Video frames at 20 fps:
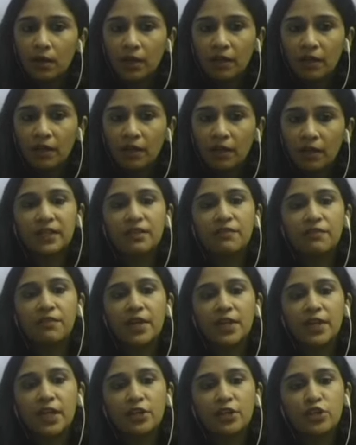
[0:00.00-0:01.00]
If you look at the
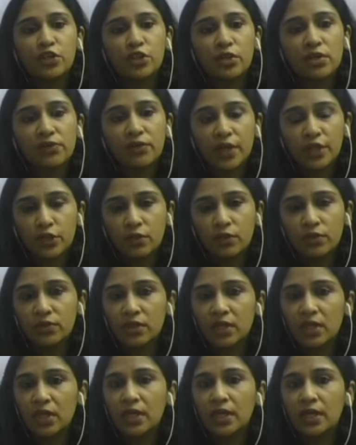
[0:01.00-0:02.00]
financial
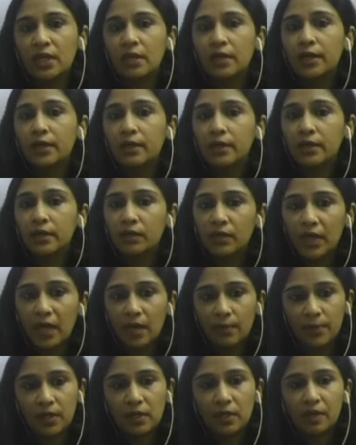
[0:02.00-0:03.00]
ratios, the return on
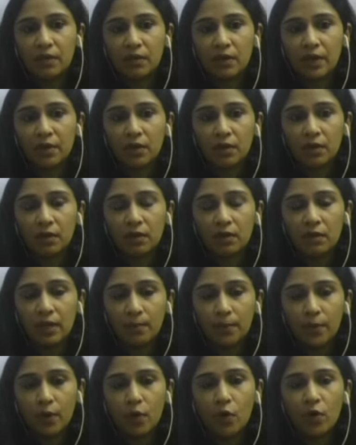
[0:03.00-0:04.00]
capital
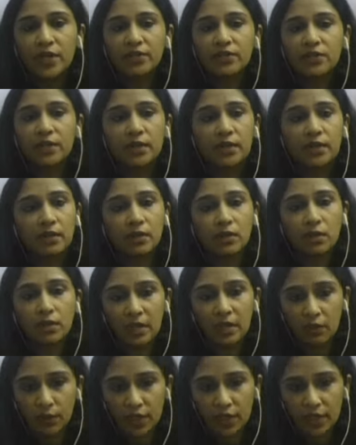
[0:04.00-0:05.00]
employed, the return
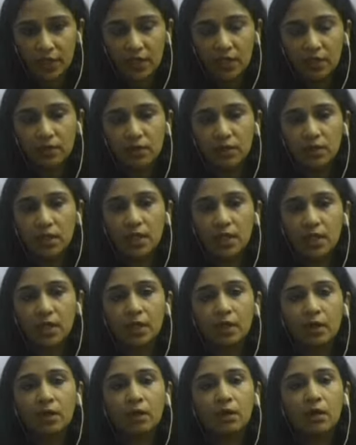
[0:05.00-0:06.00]
on equity,
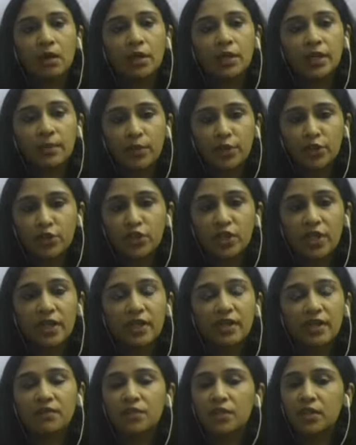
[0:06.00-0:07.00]
the earning per
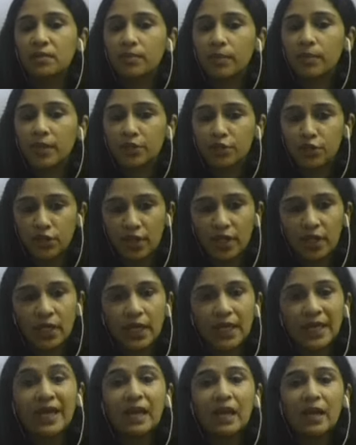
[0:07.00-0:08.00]
share, dividend per share,
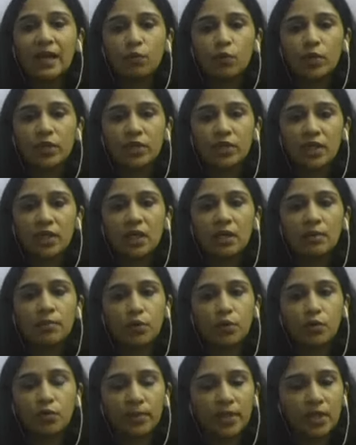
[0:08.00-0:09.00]
in line with the
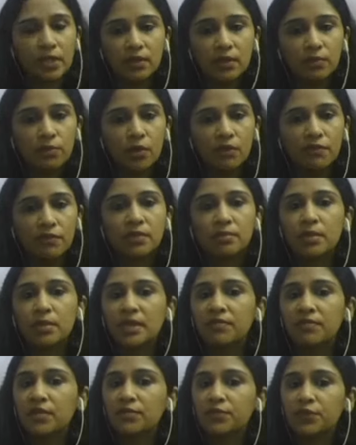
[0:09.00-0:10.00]
improvement in the
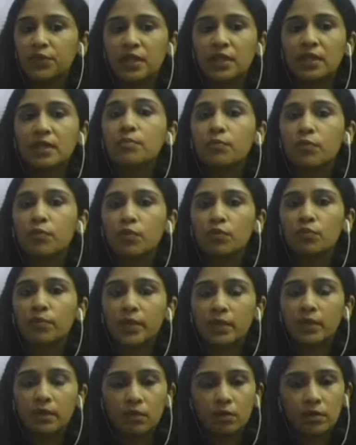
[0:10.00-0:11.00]
profitability, we've seen an
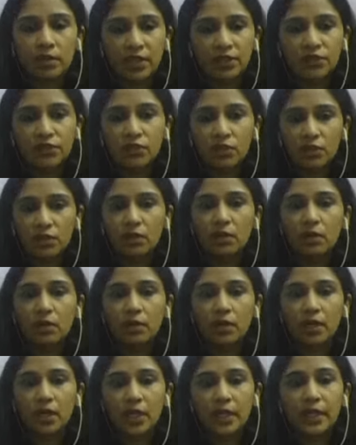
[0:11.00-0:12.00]
improvement in all these
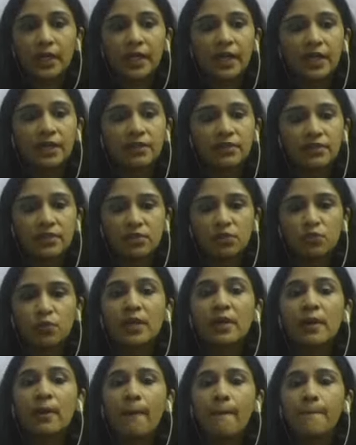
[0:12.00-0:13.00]
key indicators as
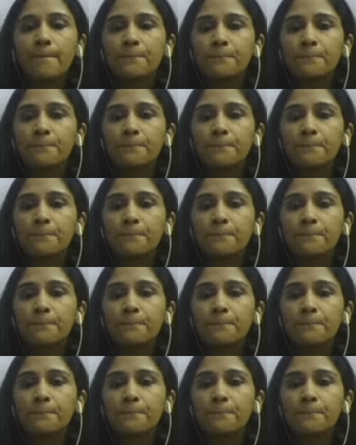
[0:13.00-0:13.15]
well.